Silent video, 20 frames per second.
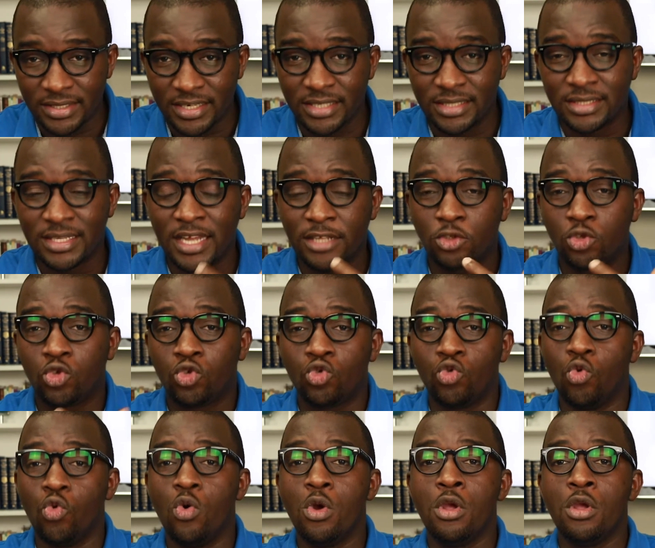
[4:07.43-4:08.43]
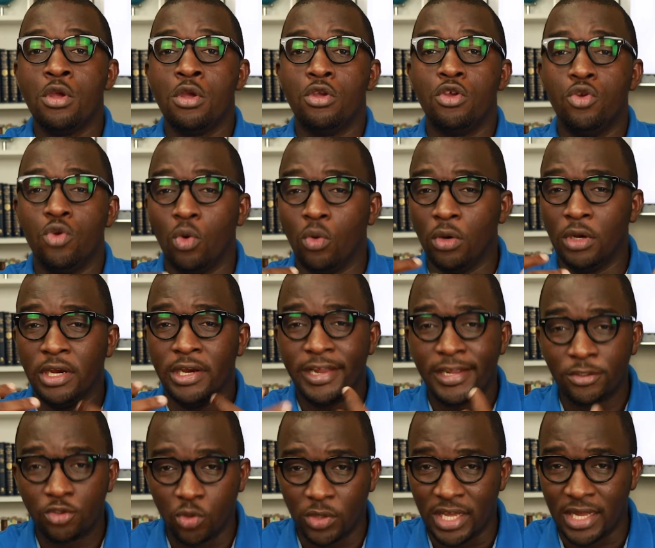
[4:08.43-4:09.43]
They start to, you know,
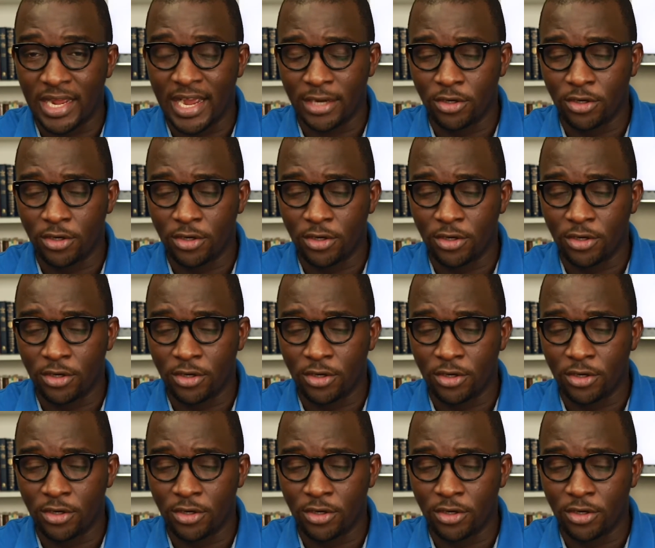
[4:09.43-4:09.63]
learn together.